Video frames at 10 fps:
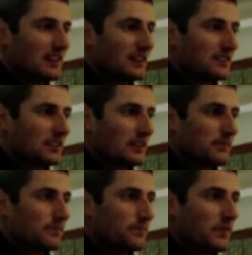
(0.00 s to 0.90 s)
And I
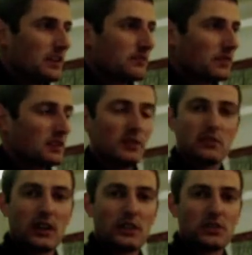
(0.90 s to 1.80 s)
know
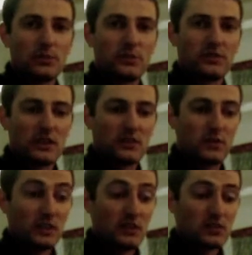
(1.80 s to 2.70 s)
I'll catch up with another
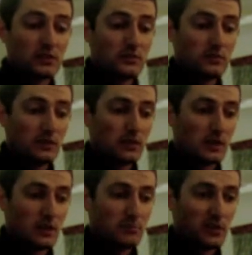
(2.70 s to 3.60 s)
video soon, and
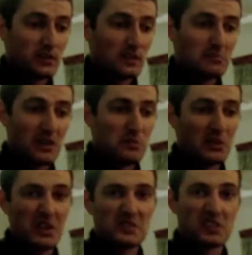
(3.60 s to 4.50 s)
by then
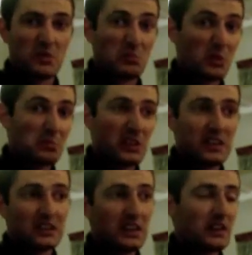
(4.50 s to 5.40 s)
maybe I'll have something more
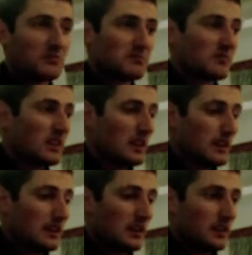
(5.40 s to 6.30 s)
planned out,
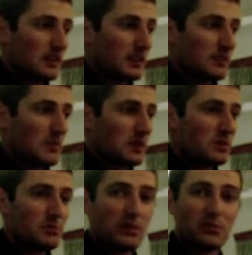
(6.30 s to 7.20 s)
and
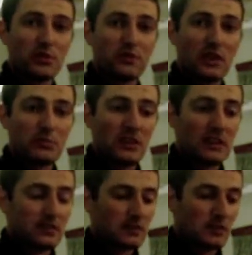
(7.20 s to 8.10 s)
maybe a bit more of an
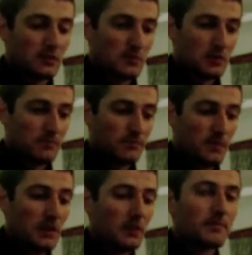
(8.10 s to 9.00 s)
update. So
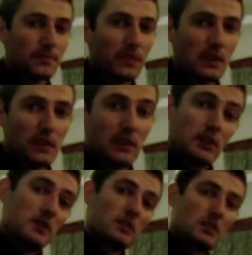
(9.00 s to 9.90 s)
yeah,
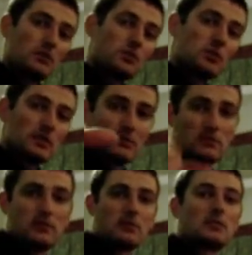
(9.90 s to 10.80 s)
enjoy.
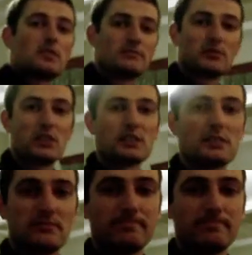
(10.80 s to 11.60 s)
Cheers.